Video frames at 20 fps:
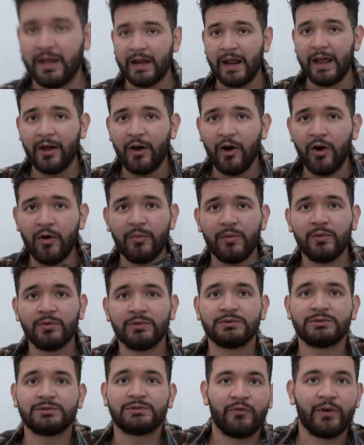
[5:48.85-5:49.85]
And I
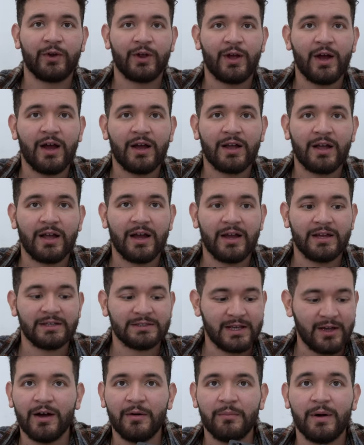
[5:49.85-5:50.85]
almost forgot,
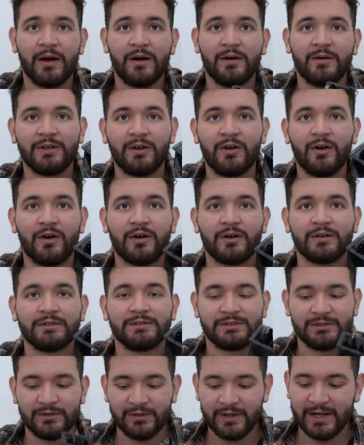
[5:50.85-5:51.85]
guys, about the
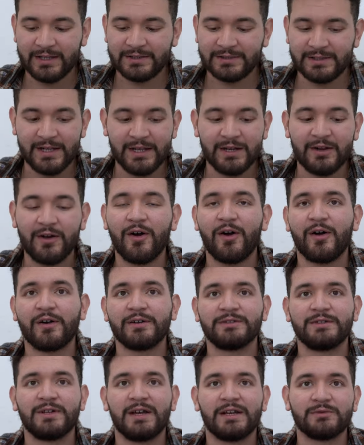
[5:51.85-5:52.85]
guards. You guys need
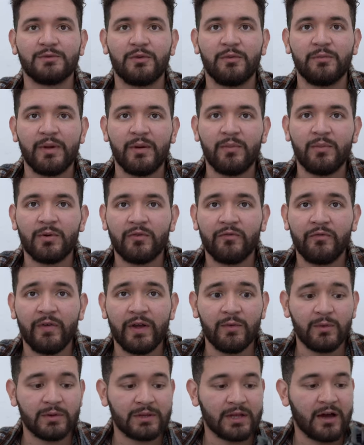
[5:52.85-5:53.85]
guards. You guys won't be able to
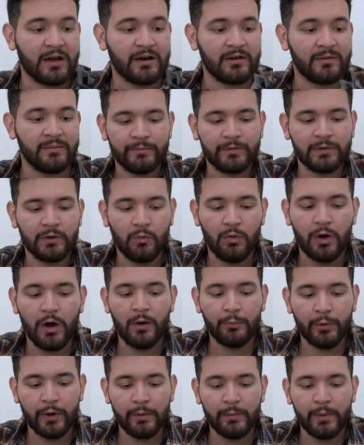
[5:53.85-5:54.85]
fade without them. The Wall
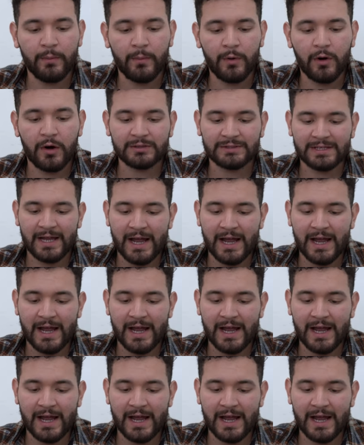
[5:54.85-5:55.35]
Premium guards